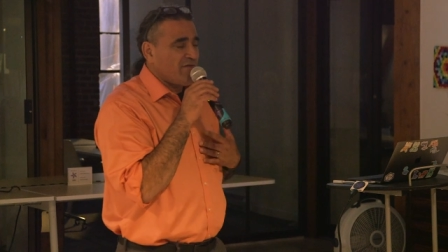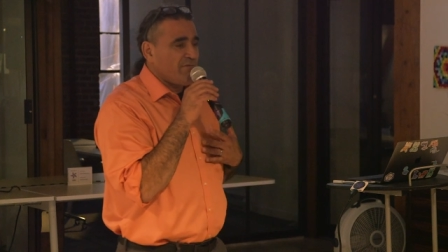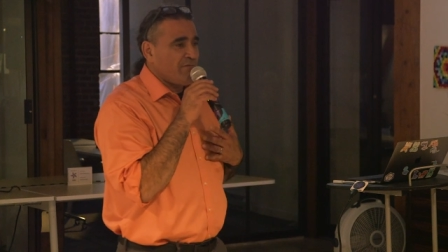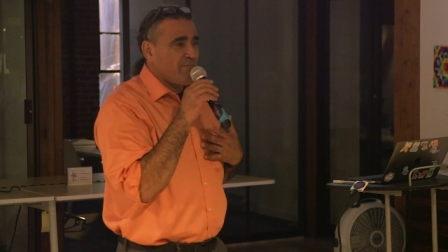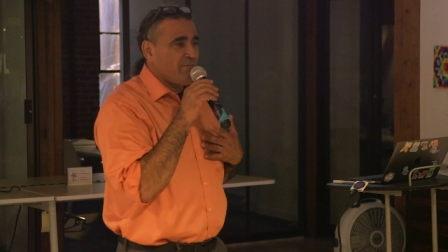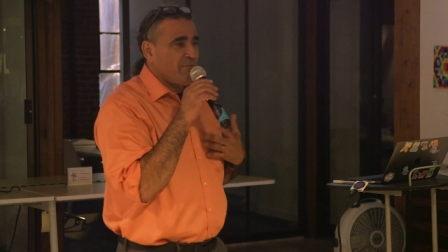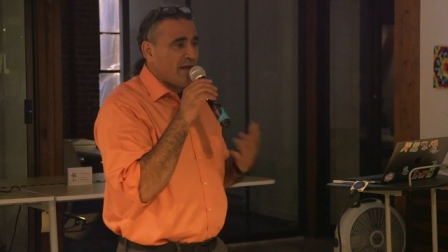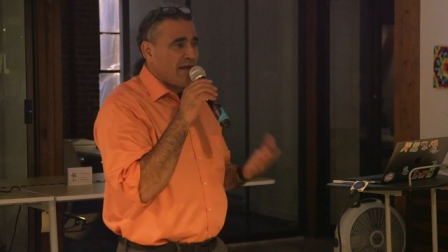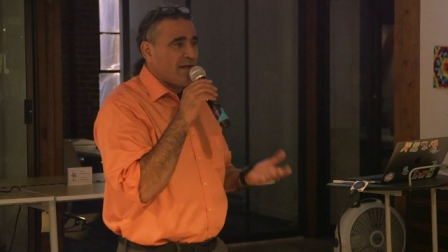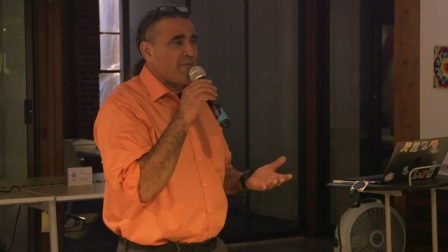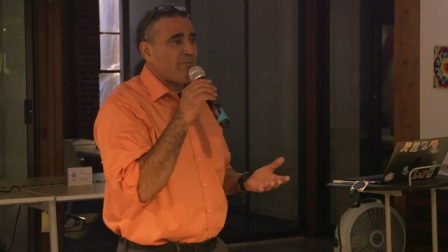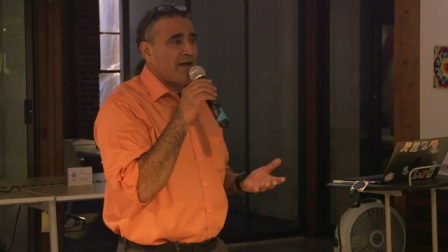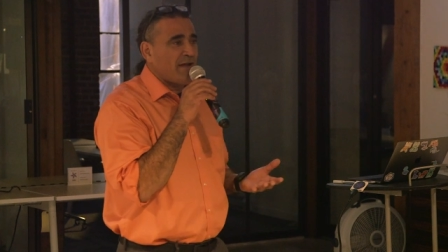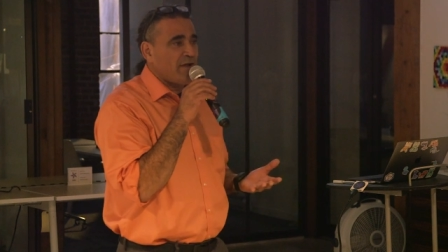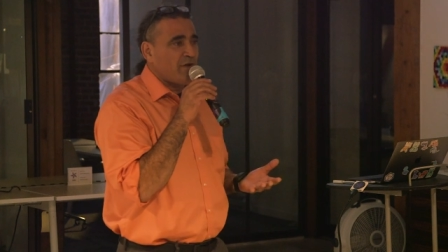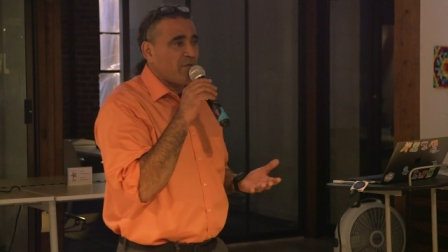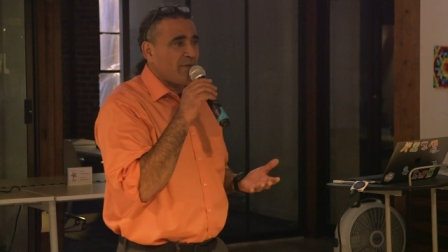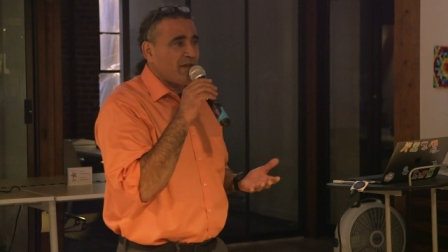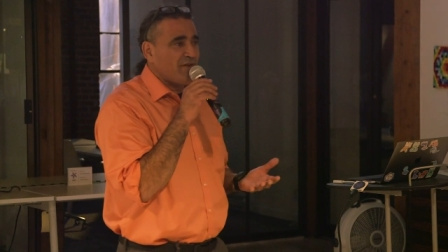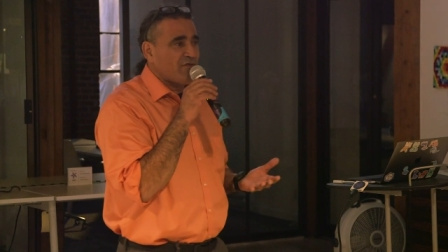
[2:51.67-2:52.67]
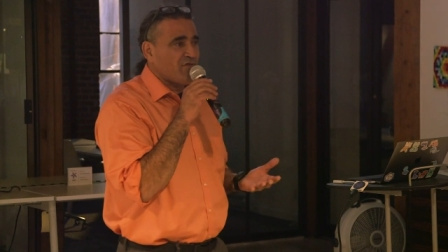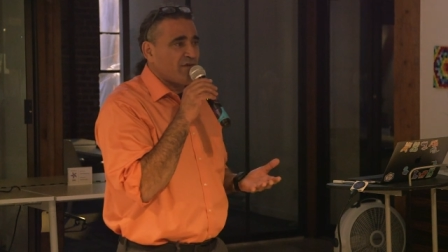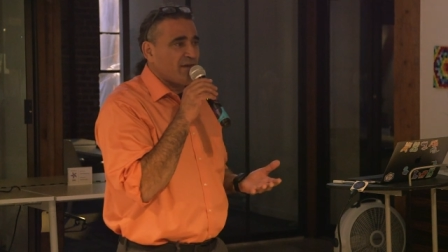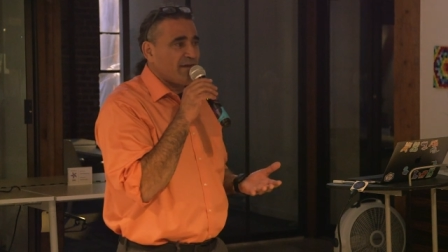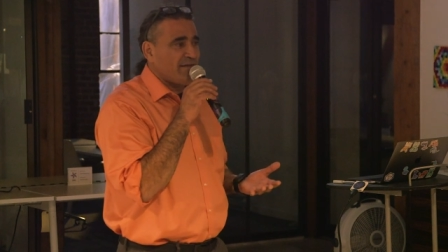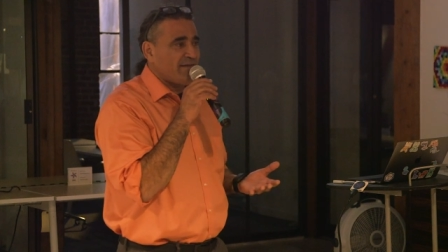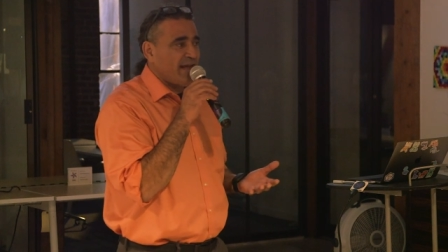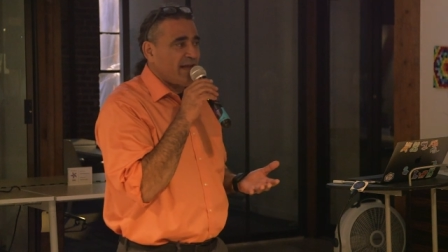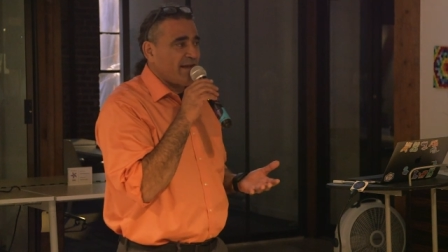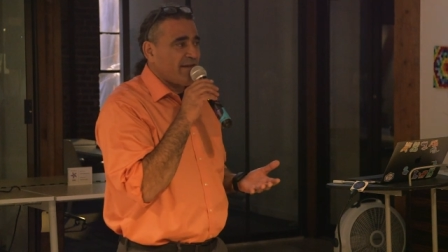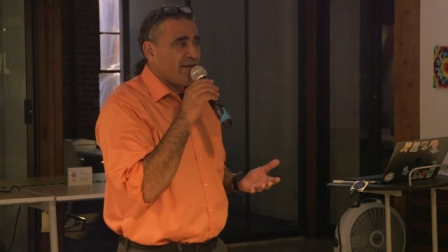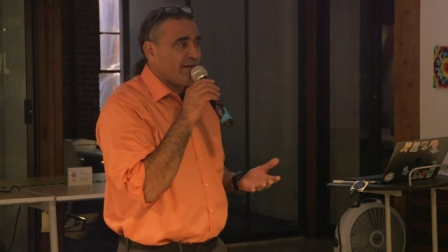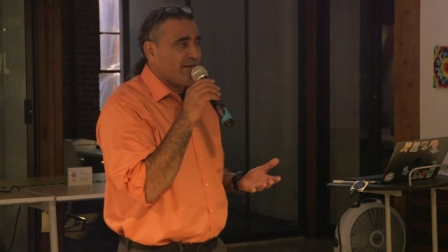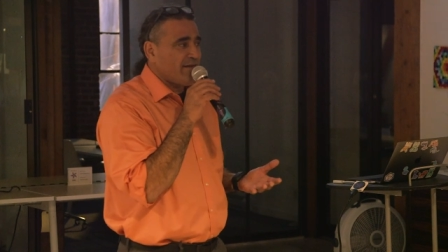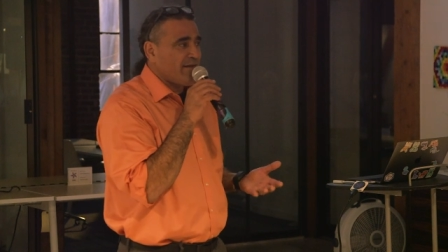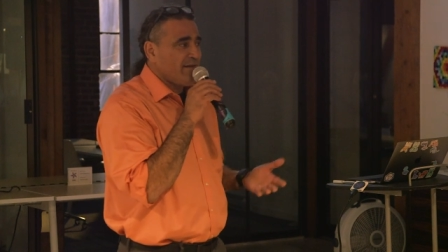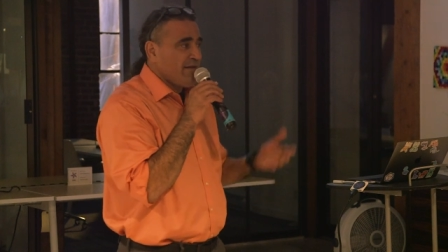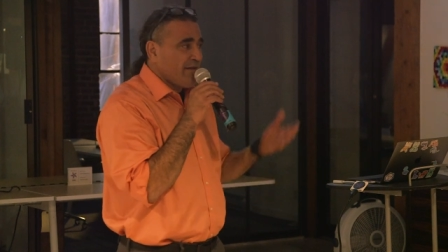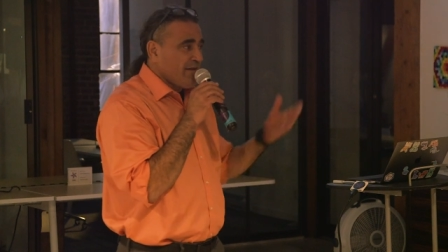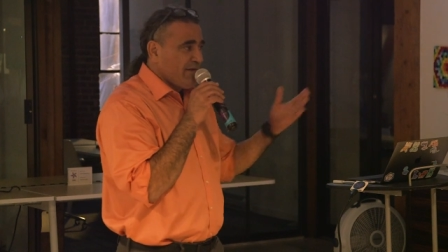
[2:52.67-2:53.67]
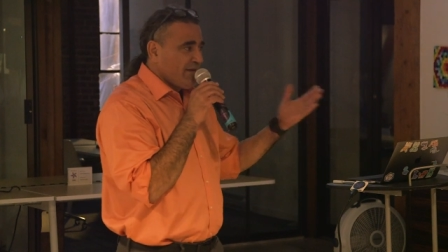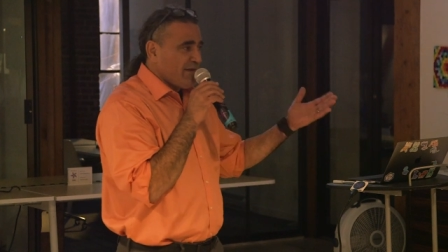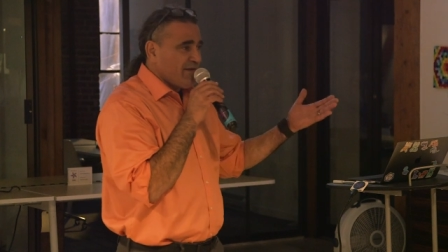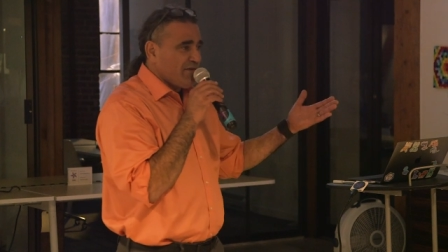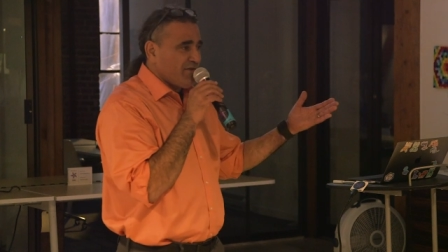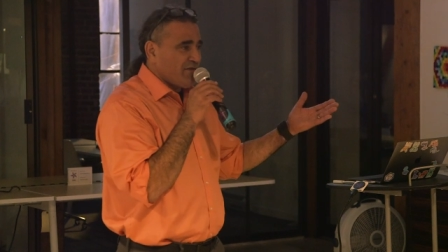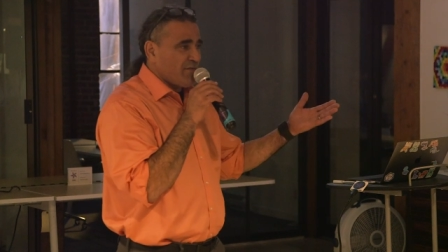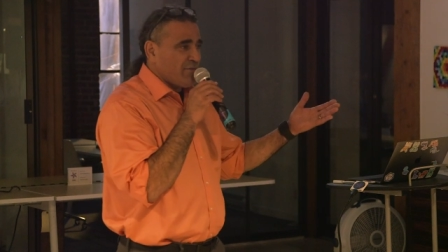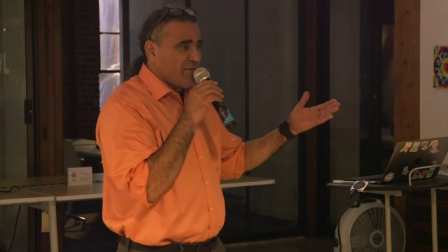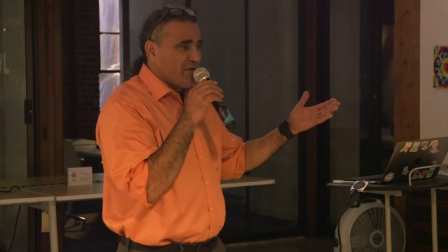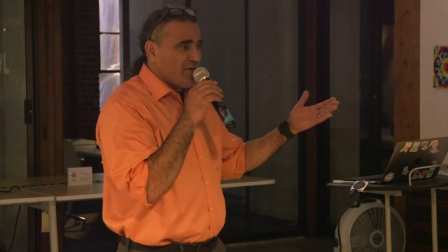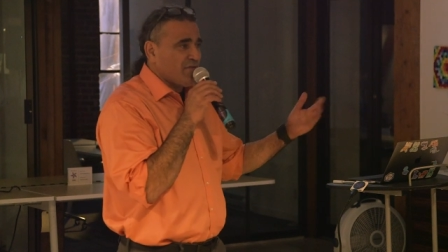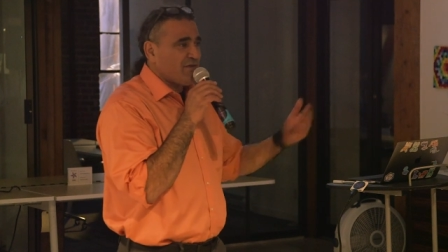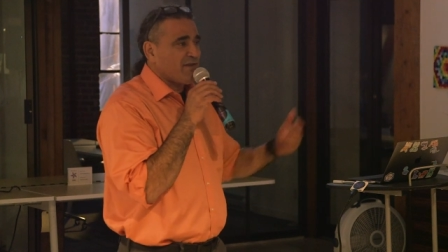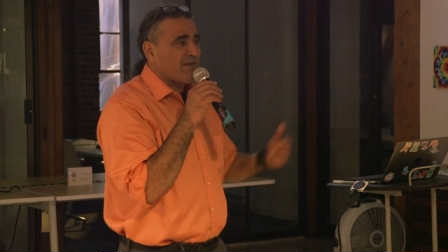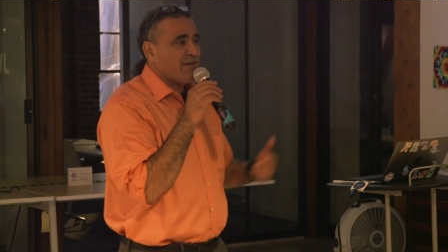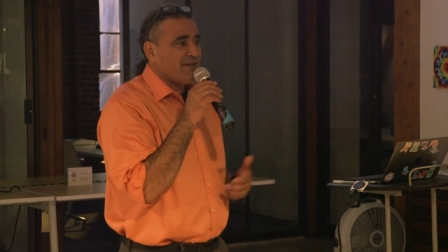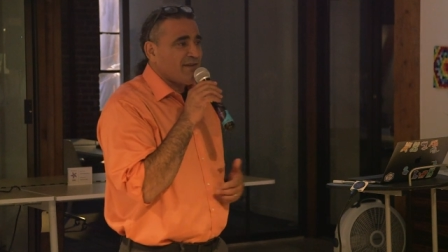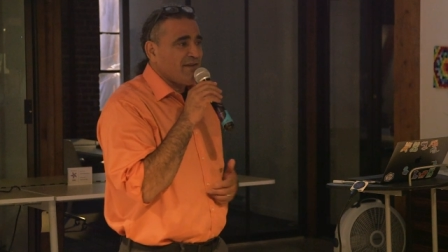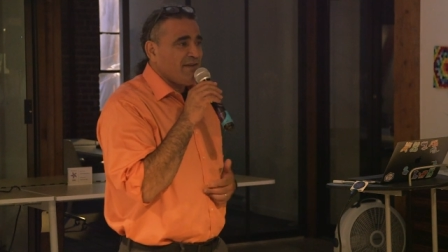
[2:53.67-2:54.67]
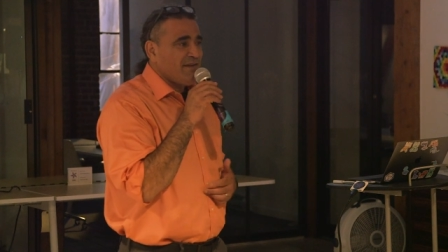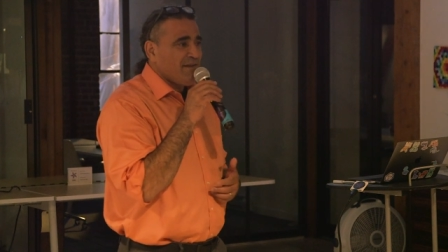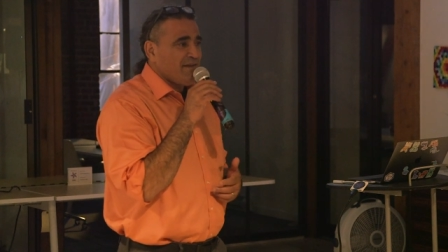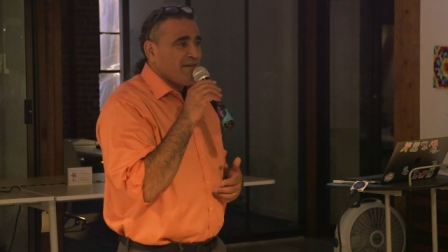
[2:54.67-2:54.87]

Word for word: of my biometric data into music.